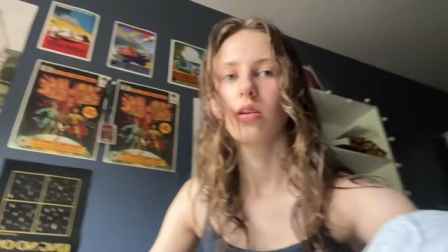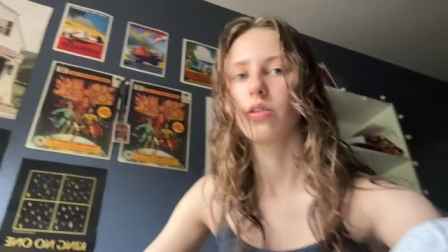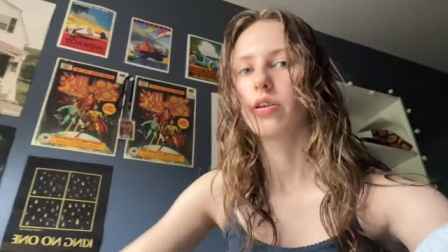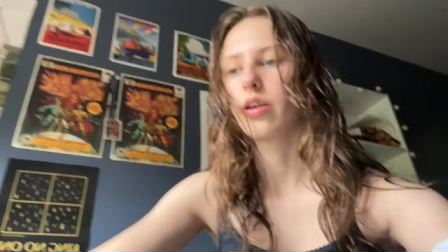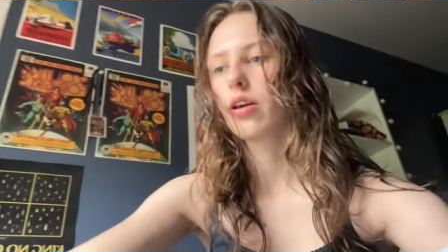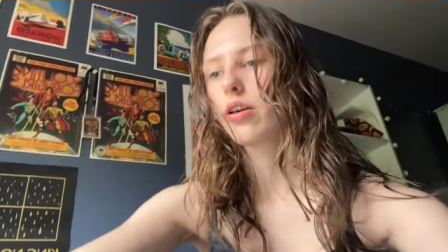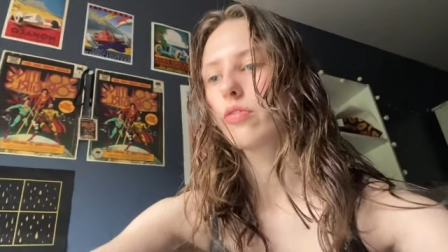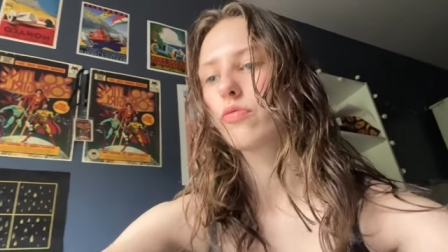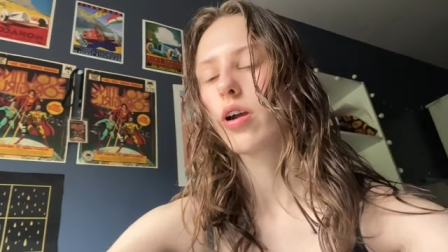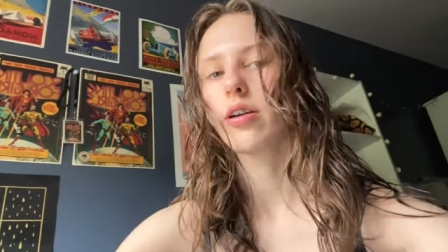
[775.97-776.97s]
Okay,
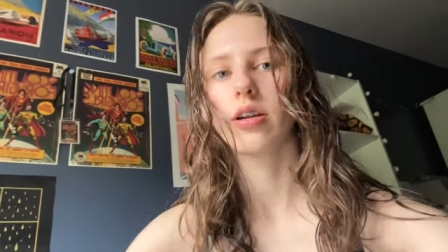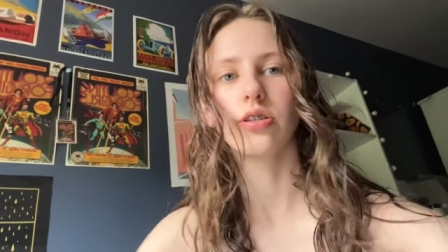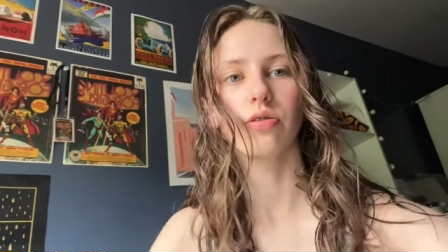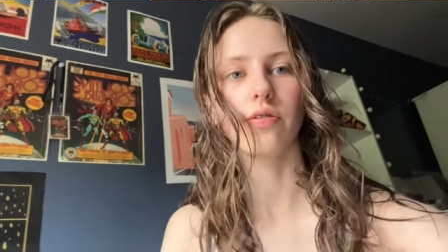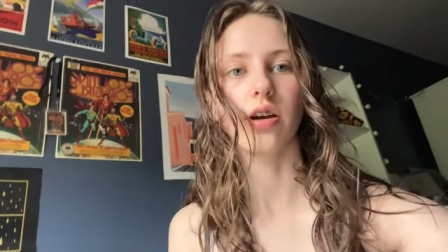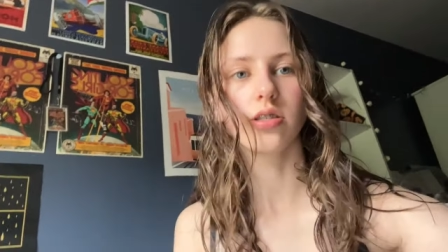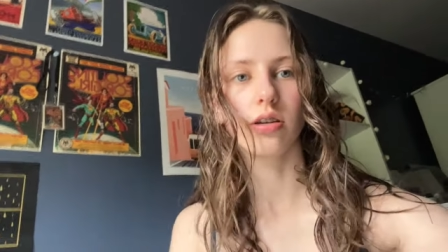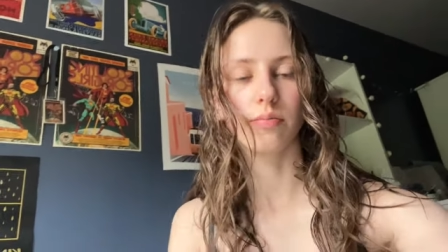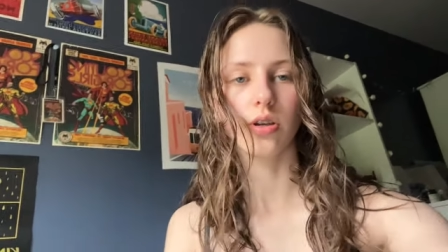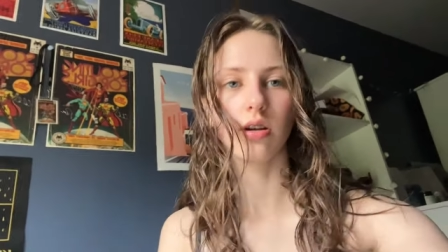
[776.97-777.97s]
right, I need to revise.
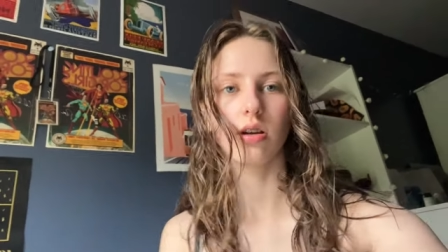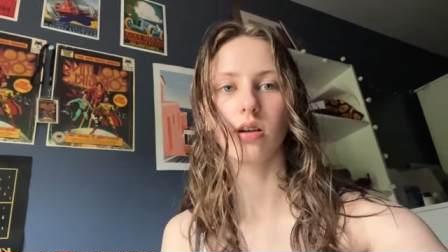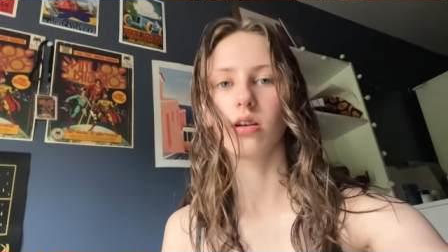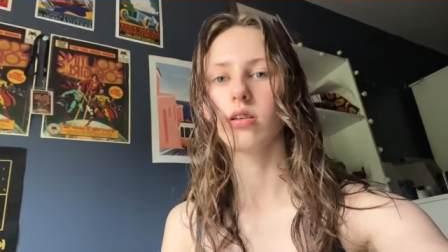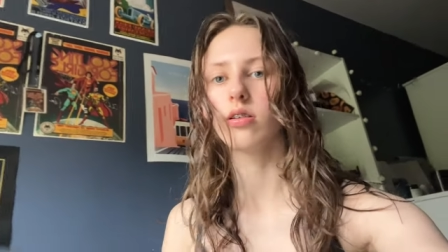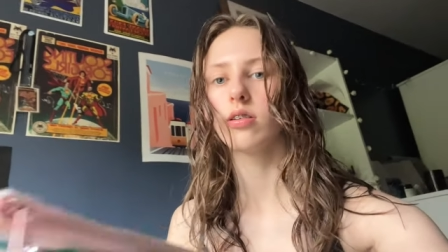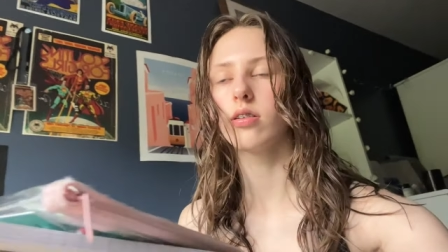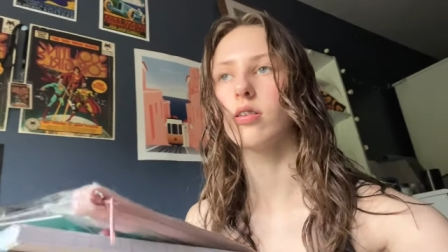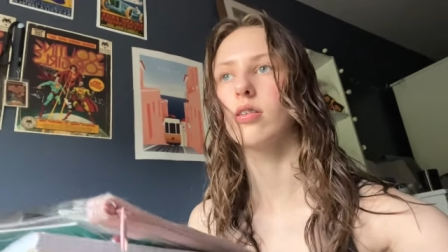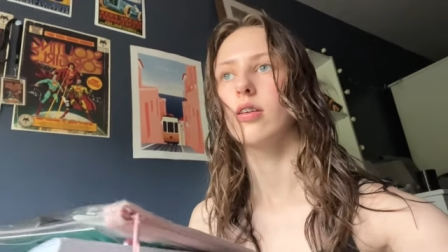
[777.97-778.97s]
I'm gonna
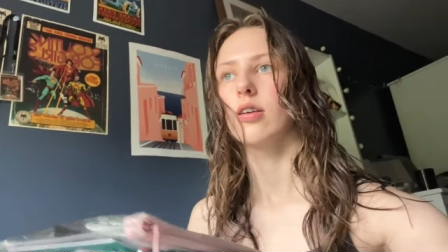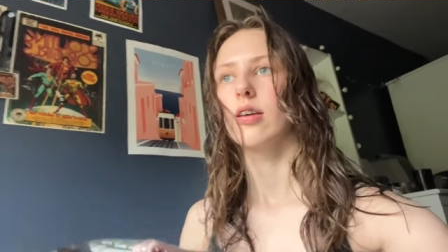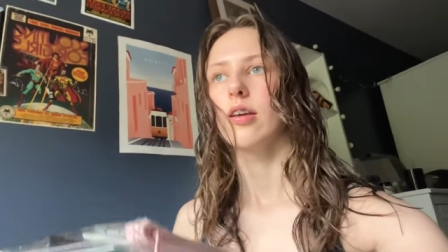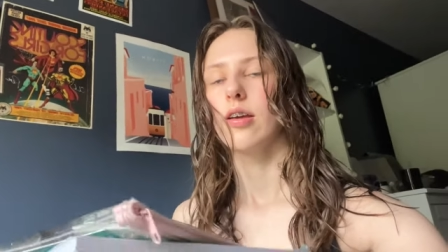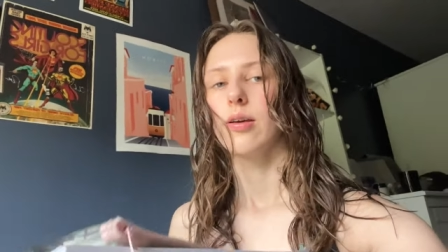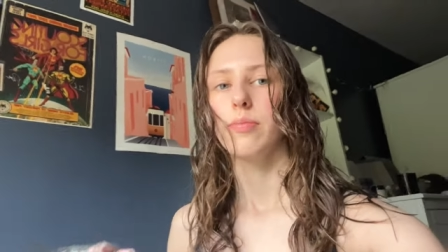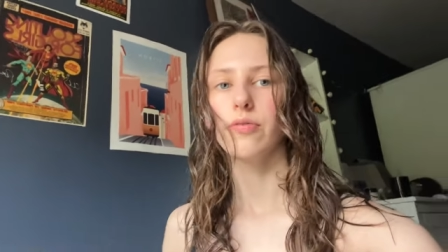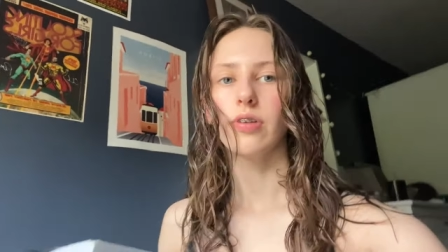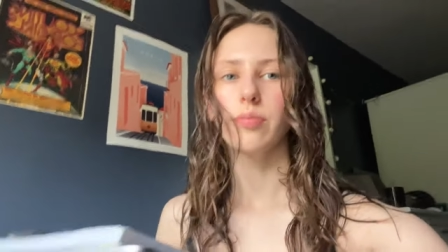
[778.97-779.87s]
be really